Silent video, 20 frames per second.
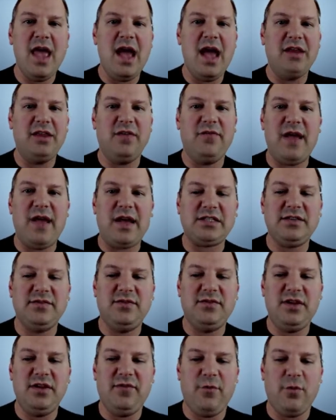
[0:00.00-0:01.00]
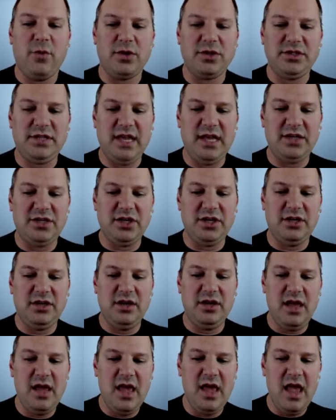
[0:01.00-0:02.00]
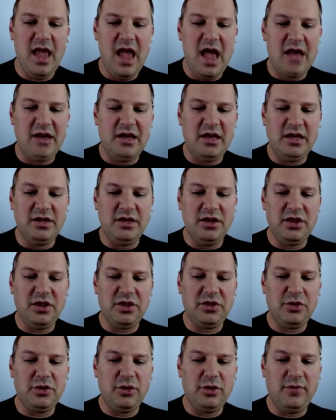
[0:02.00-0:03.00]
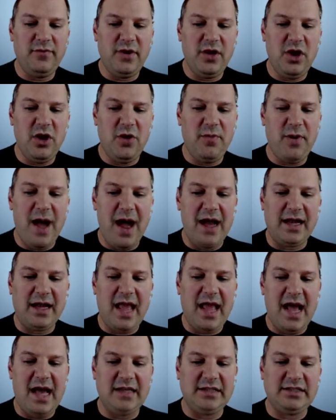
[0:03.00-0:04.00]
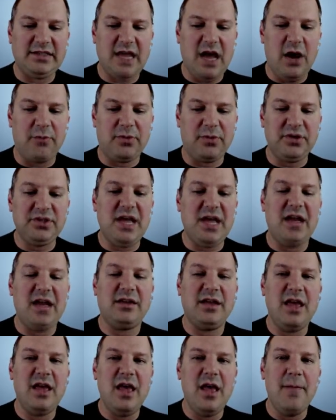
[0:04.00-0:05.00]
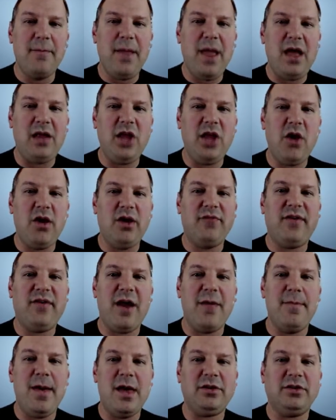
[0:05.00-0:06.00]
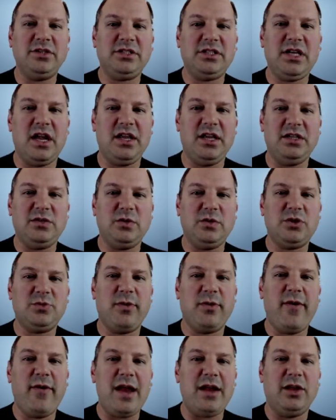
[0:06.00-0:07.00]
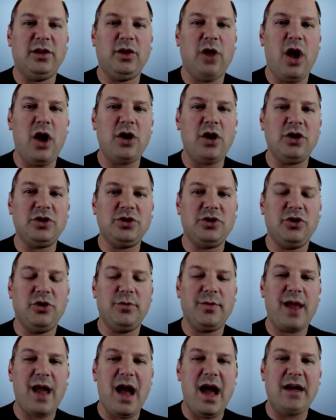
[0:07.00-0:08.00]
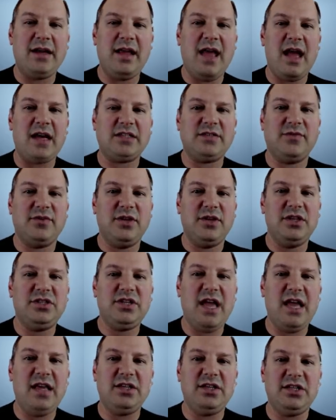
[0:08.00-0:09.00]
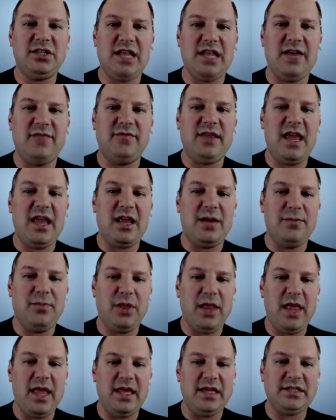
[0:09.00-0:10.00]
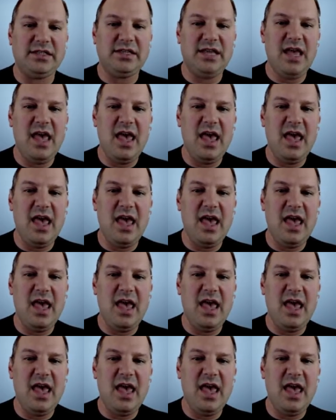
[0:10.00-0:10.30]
and the effects of deforestation. And then in the third video podcast, I'll present paleoenvironmental studies, which provide a longer-term context for the changes that have taken place.